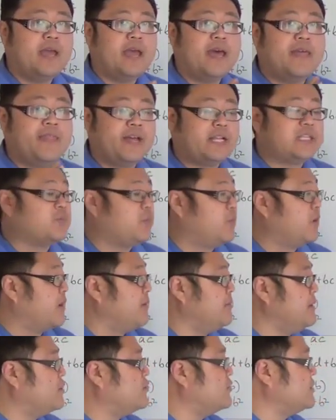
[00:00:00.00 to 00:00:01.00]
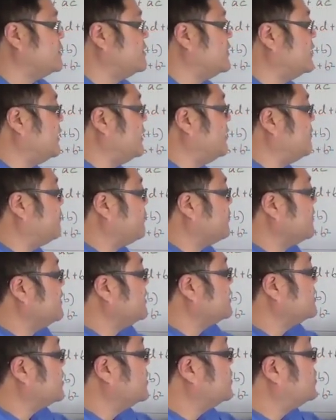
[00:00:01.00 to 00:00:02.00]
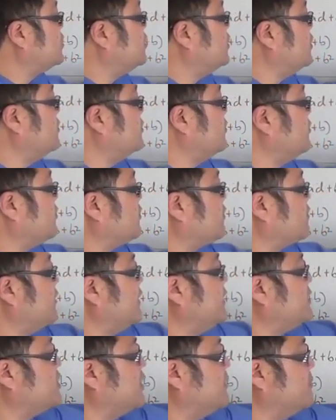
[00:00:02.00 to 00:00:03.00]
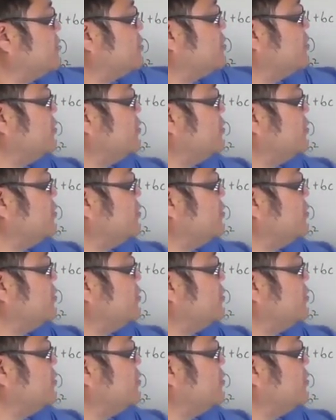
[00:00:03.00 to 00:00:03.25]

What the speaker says: And that's what I'm interested in. So 2 root 3 times